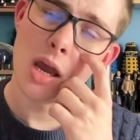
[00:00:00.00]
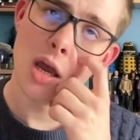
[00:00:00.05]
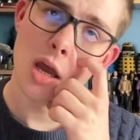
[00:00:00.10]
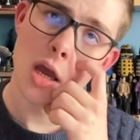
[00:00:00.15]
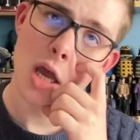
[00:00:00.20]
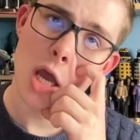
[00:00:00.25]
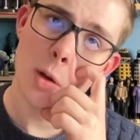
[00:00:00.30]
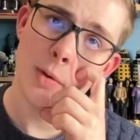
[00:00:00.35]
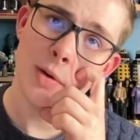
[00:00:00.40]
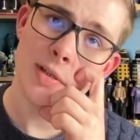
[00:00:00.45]

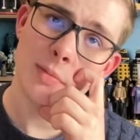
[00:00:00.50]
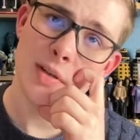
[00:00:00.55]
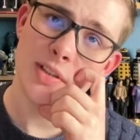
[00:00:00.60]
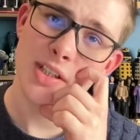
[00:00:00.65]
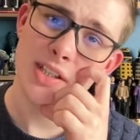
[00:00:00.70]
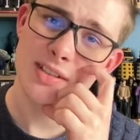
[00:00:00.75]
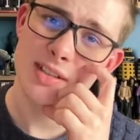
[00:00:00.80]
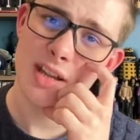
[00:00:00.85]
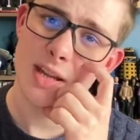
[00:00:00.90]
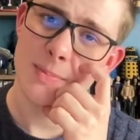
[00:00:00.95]
uh, which
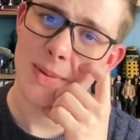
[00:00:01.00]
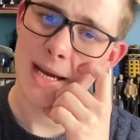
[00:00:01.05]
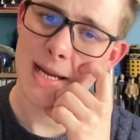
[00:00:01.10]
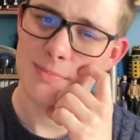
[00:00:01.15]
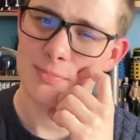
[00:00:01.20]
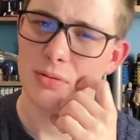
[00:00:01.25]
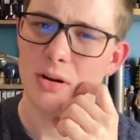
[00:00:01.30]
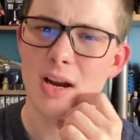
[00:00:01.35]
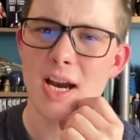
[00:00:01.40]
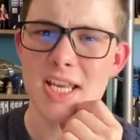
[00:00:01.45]
isn't a
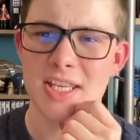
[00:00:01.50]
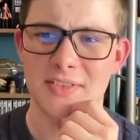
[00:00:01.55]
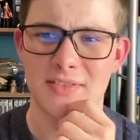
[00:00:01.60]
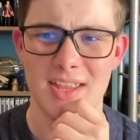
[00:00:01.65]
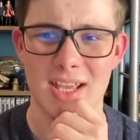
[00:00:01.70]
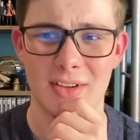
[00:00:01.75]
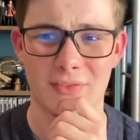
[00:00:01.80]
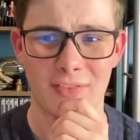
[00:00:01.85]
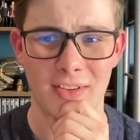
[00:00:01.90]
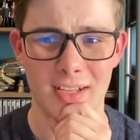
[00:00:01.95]
bad price for
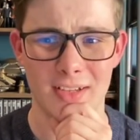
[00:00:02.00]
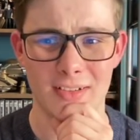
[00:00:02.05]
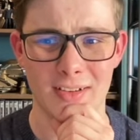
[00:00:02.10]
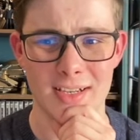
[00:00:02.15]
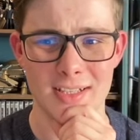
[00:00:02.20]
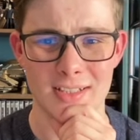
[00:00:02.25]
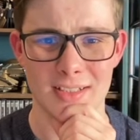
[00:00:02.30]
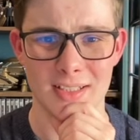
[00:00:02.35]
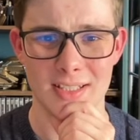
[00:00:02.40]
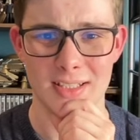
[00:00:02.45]
that figure
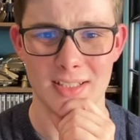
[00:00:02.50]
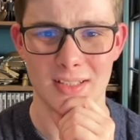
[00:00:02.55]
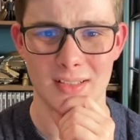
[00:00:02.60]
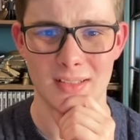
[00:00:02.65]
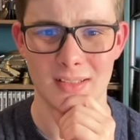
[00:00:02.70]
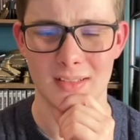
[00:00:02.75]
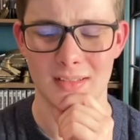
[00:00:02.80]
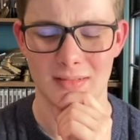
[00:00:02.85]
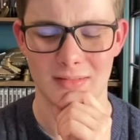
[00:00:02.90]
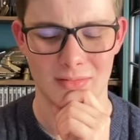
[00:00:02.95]
actually.
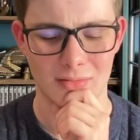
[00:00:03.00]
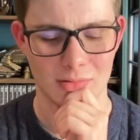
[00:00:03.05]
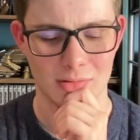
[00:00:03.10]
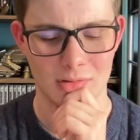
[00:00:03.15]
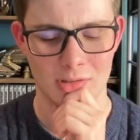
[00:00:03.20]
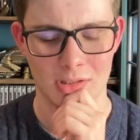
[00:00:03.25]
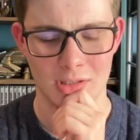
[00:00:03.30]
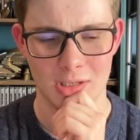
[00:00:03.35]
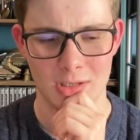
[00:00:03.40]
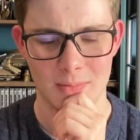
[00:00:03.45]

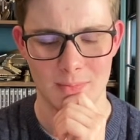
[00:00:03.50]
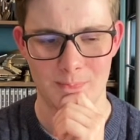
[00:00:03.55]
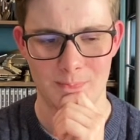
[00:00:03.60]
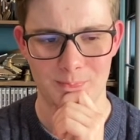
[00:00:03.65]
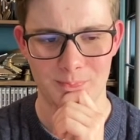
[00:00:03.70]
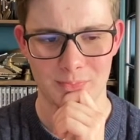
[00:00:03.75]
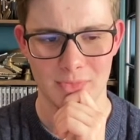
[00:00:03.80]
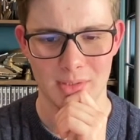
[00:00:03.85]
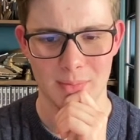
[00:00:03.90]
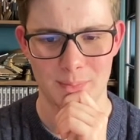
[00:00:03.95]

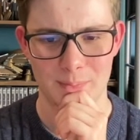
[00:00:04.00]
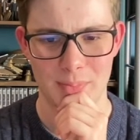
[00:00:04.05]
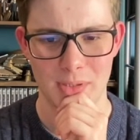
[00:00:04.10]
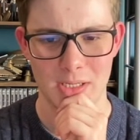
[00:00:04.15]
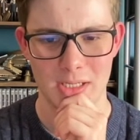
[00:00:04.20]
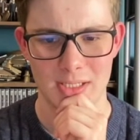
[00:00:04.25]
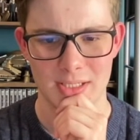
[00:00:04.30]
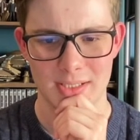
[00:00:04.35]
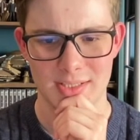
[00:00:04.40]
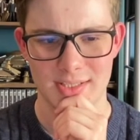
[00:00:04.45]
Um,
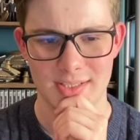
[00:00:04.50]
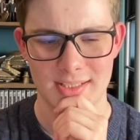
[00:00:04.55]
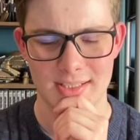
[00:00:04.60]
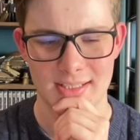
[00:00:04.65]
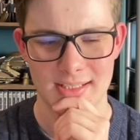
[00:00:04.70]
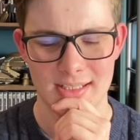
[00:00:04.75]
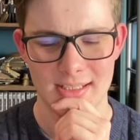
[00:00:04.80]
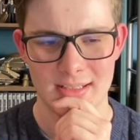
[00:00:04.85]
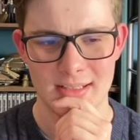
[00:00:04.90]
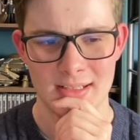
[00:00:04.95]

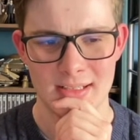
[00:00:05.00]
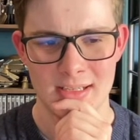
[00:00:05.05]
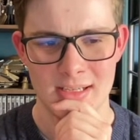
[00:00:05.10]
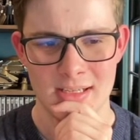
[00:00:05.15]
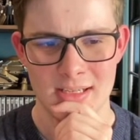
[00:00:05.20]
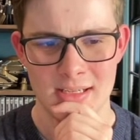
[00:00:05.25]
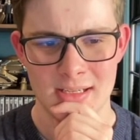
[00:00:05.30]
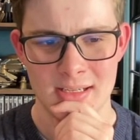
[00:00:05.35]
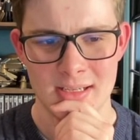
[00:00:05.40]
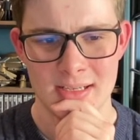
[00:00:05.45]
but
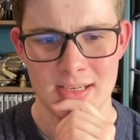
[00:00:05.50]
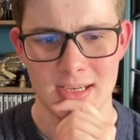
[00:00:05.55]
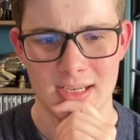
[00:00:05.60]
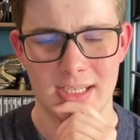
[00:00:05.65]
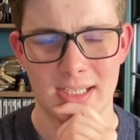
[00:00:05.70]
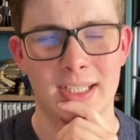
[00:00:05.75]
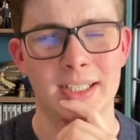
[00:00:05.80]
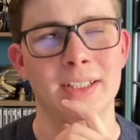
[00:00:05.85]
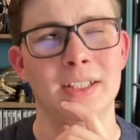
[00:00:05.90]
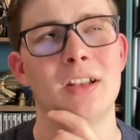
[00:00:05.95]

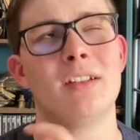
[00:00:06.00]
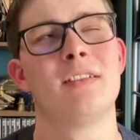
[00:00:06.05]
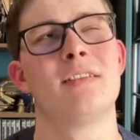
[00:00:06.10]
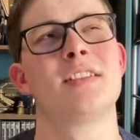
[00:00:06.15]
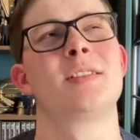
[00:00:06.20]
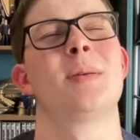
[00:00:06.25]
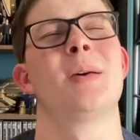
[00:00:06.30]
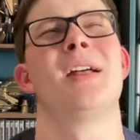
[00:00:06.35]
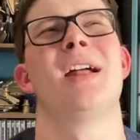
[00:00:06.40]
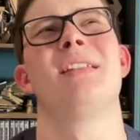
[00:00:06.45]
I don't know if I
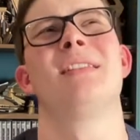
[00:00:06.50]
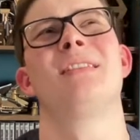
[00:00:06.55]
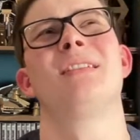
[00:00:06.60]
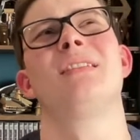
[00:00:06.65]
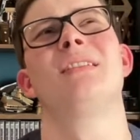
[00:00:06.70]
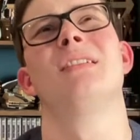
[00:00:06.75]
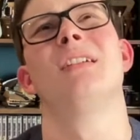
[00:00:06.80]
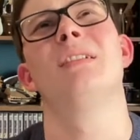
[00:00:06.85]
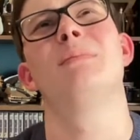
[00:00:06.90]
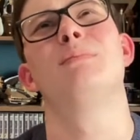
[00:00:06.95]
spent
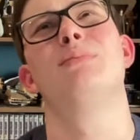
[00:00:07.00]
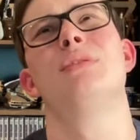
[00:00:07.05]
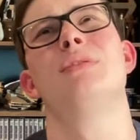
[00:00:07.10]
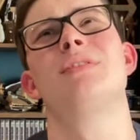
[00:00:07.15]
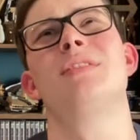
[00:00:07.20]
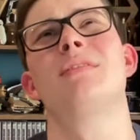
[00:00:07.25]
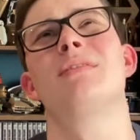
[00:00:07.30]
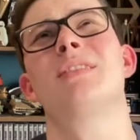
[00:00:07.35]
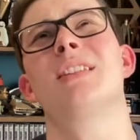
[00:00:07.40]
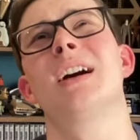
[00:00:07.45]
anything
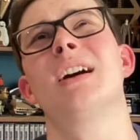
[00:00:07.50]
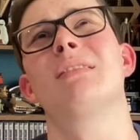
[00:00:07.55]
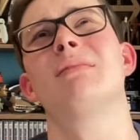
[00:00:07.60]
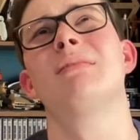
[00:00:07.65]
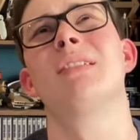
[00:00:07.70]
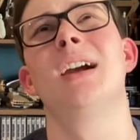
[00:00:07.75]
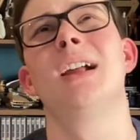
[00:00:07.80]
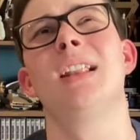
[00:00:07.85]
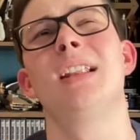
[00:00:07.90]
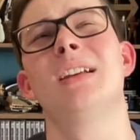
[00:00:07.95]
upwards of that
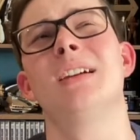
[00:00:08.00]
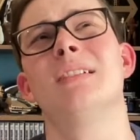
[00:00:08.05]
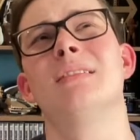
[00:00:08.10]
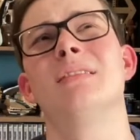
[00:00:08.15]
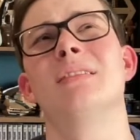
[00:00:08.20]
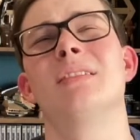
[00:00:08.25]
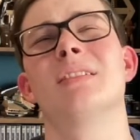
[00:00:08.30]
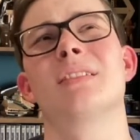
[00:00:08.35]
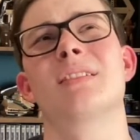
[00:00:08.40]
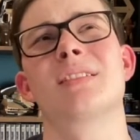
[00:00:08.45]
really.
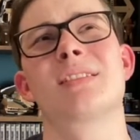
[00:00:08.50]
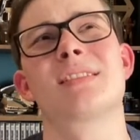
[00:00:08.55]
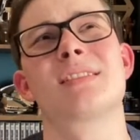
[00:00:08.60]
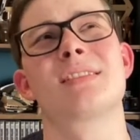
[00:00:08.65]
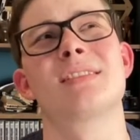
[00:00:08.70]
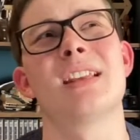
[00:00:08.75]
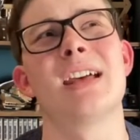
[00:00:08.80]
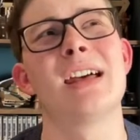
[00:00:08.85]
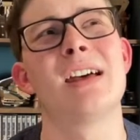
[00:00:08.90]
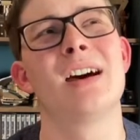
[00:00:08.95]
Oh, and
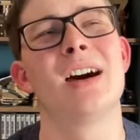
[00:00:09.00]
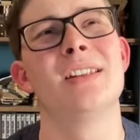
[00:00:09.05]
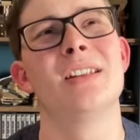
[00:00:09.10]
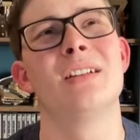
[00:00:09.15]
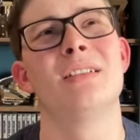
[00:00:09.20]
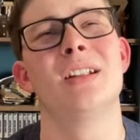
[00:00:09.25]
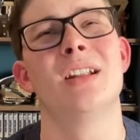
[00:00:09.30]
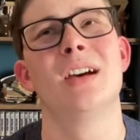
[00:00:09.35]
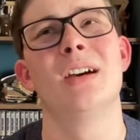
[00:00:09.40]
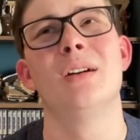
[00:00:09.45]
set, I
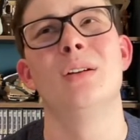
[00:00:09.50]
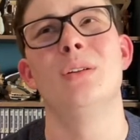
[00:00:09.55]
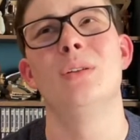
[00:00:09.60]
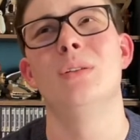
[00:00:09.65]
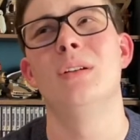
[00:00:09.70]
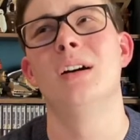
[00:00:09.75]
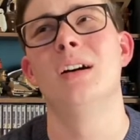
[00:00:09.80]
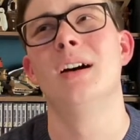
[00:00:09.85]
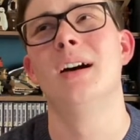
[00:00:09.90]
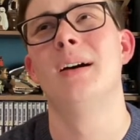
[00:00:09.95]
don't
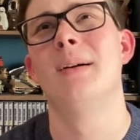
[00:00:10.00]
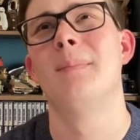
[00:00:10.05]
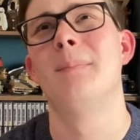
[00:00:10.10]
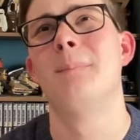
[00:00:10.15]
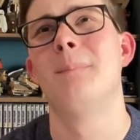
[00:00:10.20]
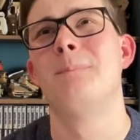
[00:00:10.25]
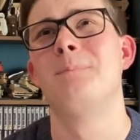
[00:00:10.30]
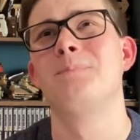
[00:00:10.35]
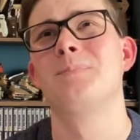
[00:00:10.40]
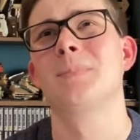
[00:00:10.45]
know.
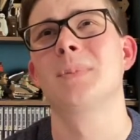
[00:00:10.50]
Um,